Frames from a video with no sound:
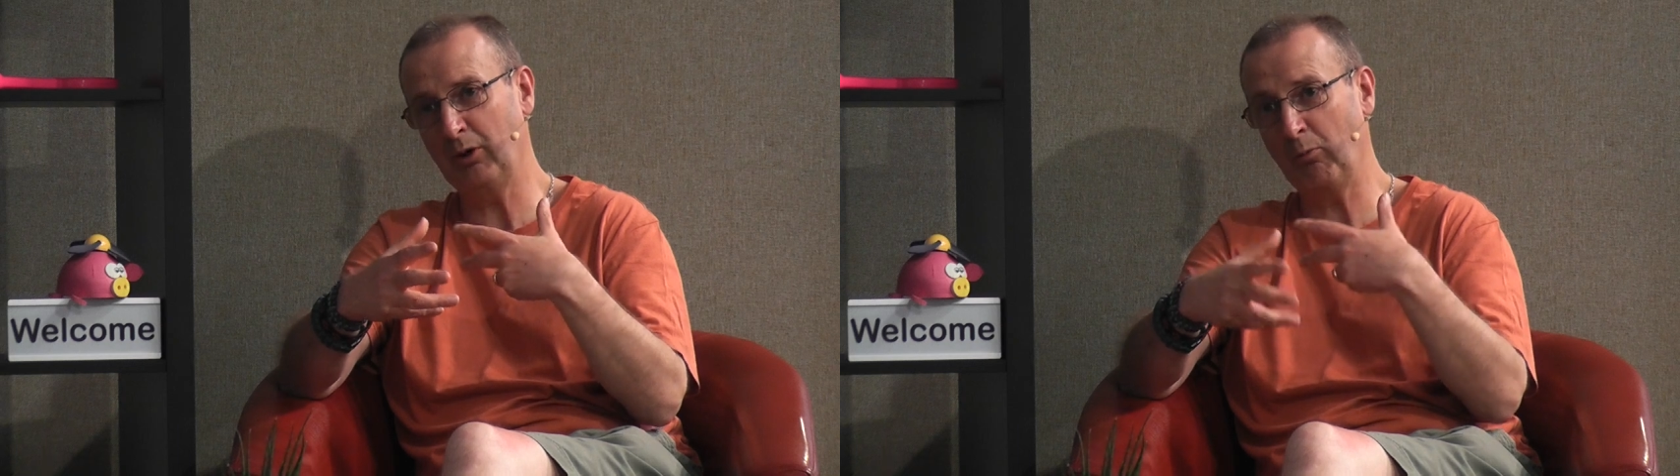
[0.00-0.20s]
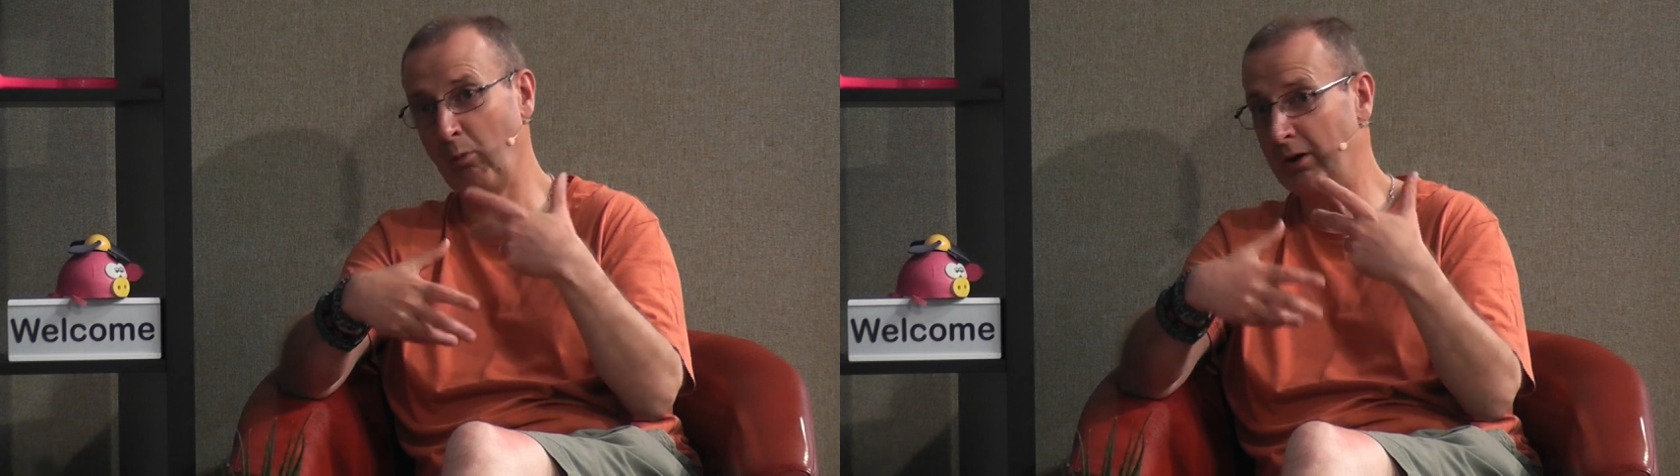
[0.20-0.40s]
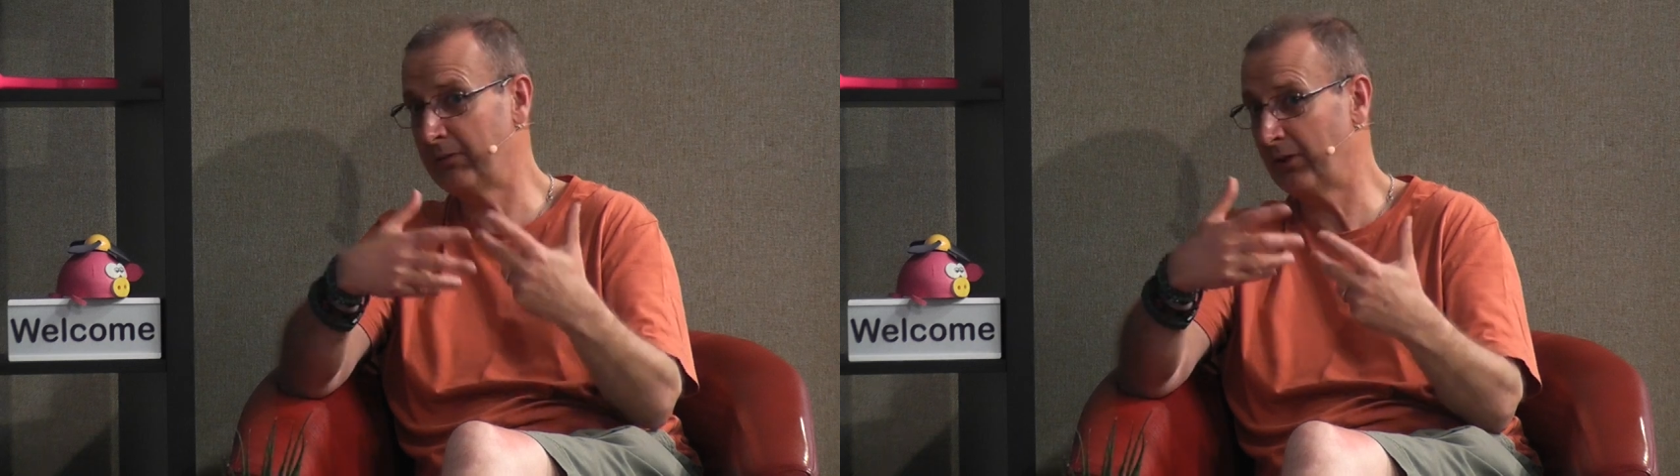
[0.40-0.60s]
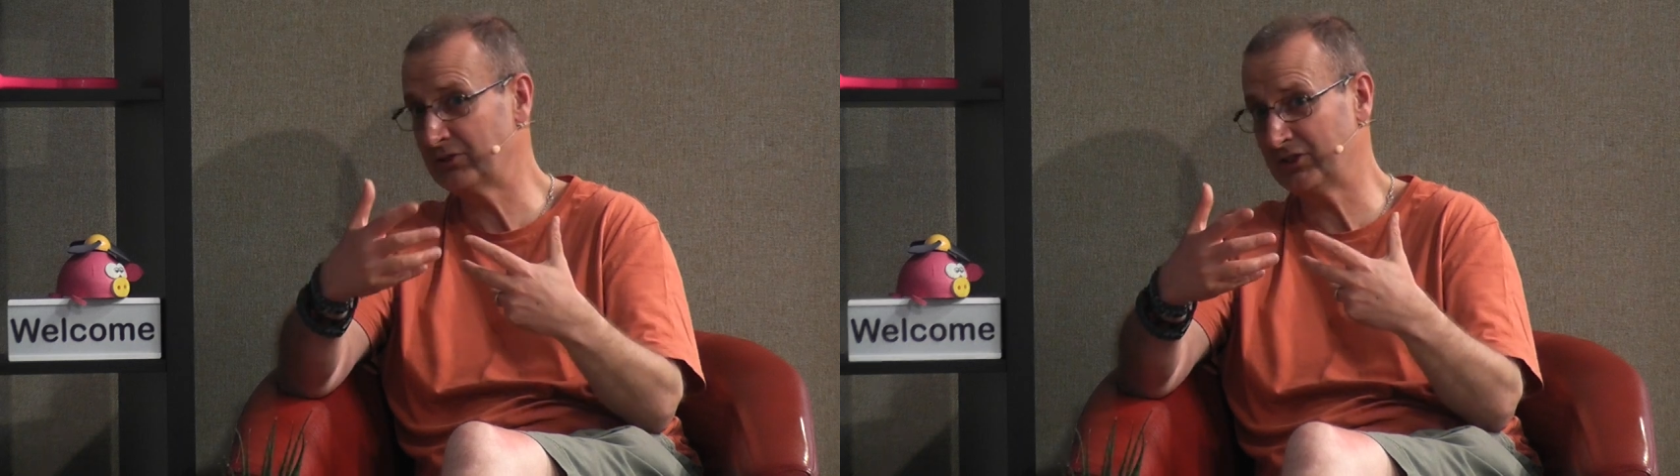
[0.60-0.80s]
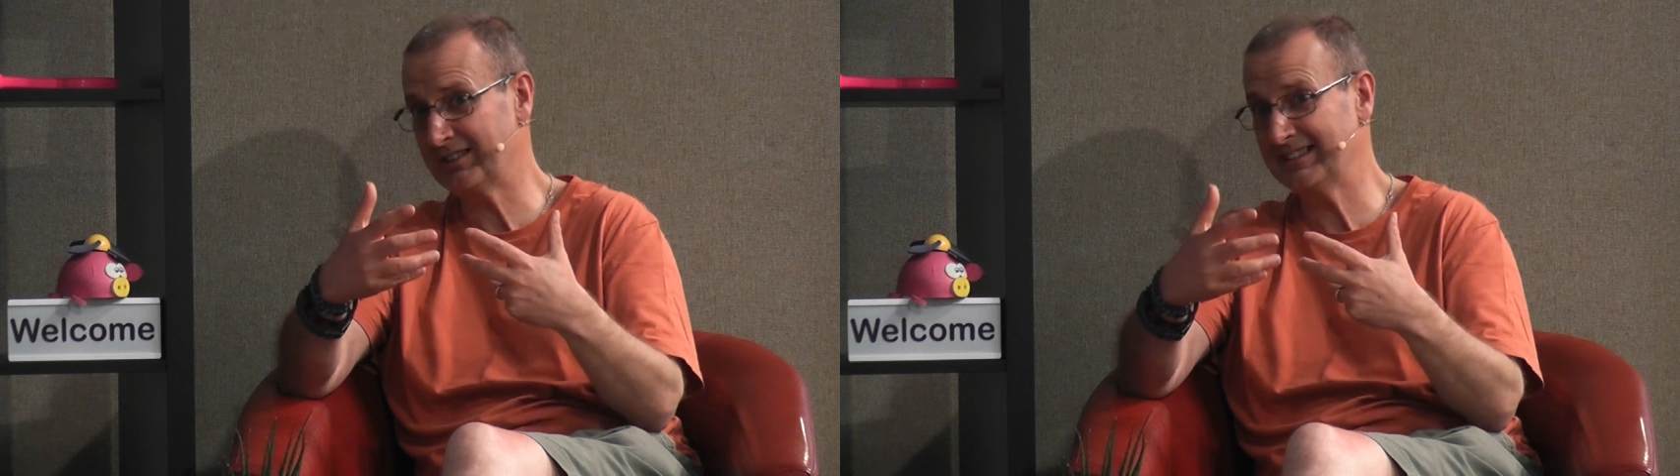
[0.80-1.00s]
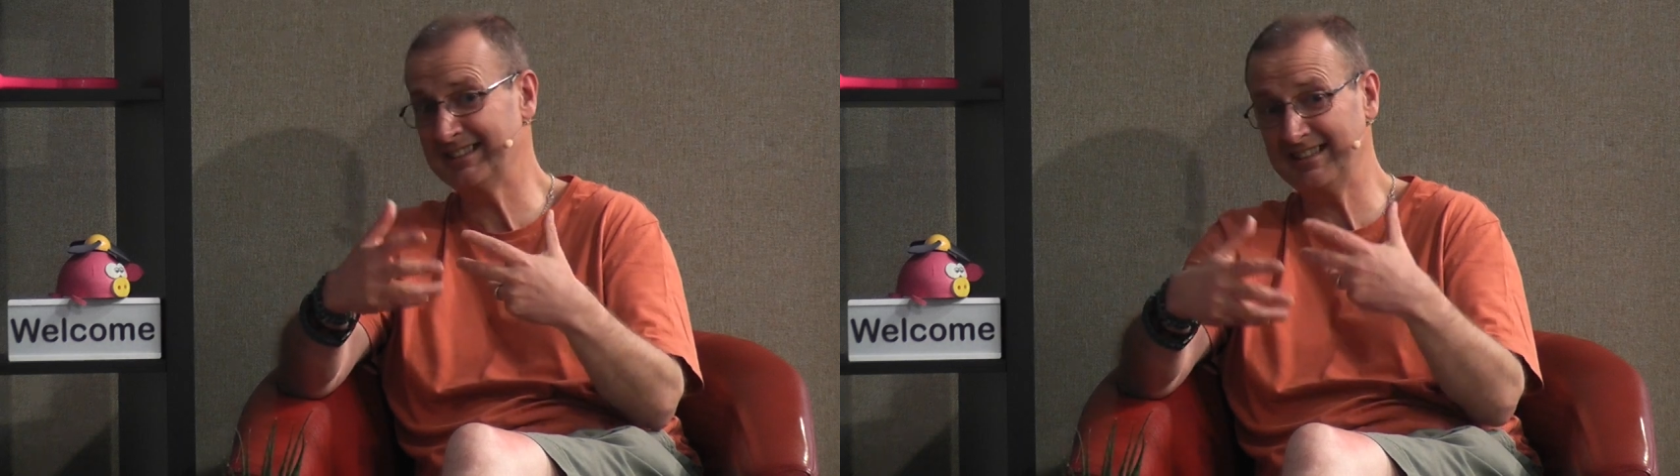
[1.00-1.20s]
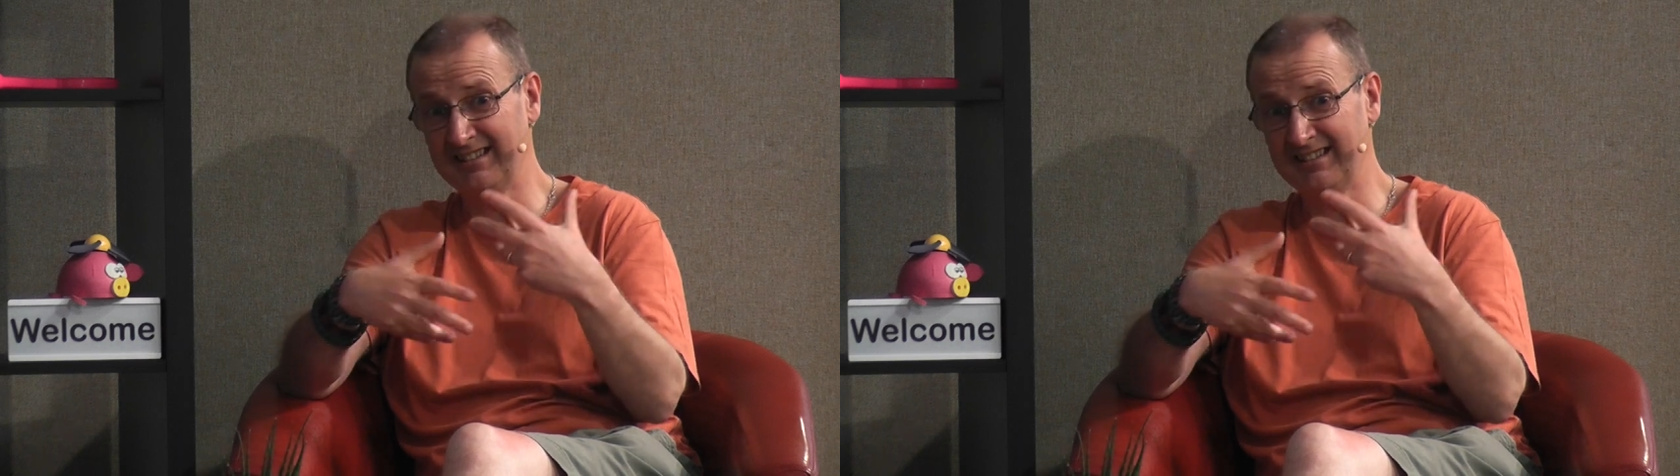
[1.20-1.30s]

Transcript: And one of those things is he